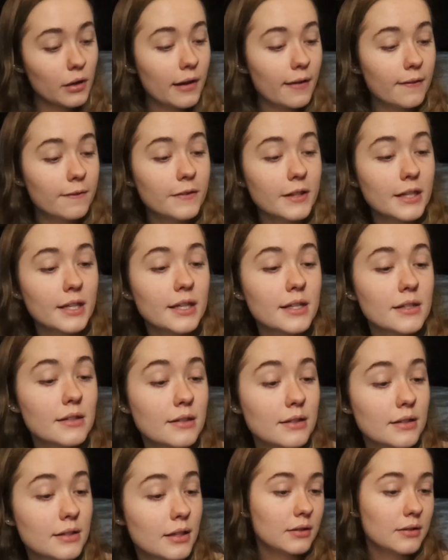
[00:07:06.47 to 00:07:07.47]
of
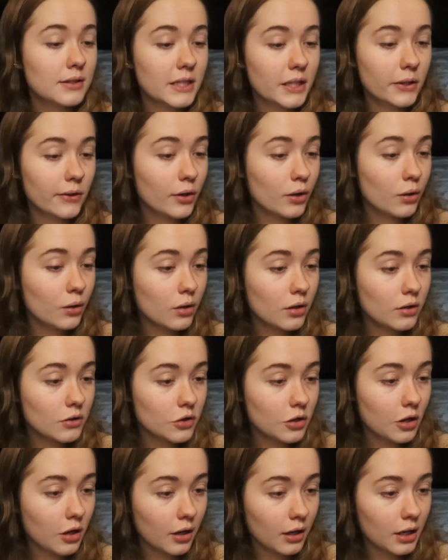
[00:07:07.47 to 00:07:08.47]
these zero
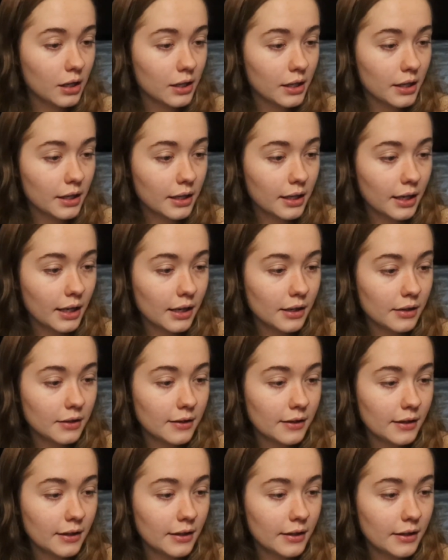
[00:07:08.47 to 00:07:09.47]
chocolate
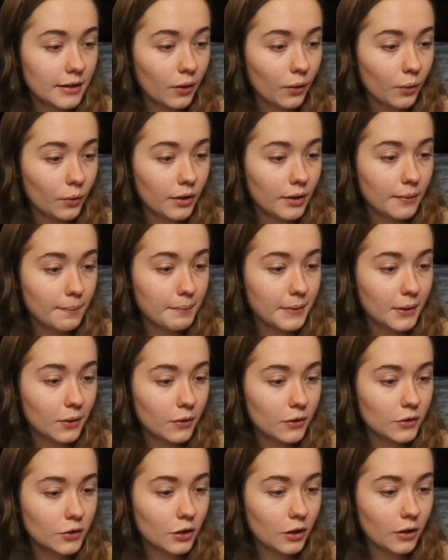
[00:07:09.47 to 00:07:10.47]
candy coated
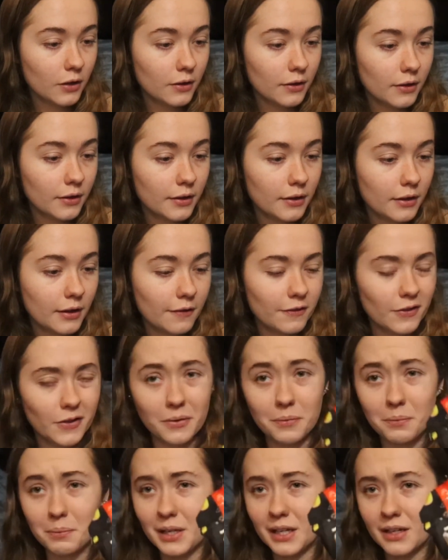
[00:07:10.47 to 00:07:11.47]
milk chocolate
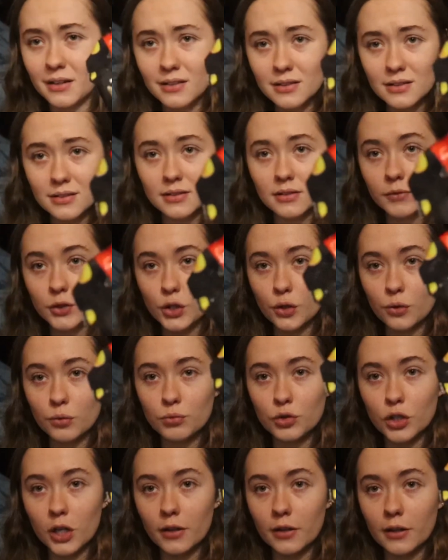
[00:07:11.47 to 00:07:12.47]
covered peanuts. So
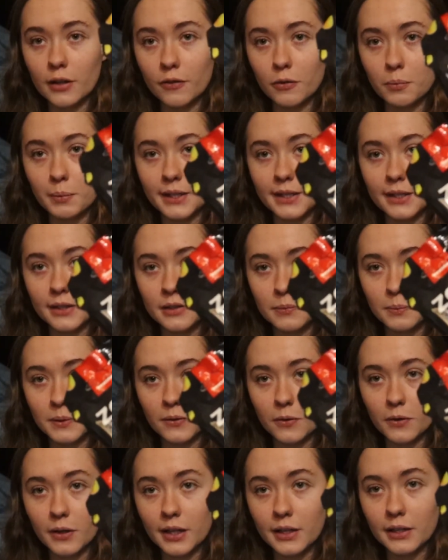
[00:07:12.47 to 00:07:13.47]
chocolate covered peanuts, but
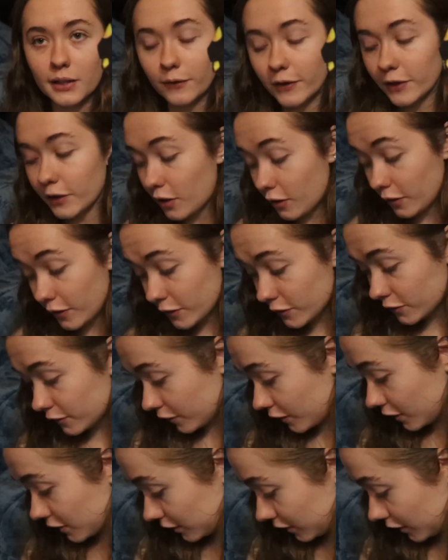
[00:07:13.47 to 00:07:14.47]
they're like different colors, so that's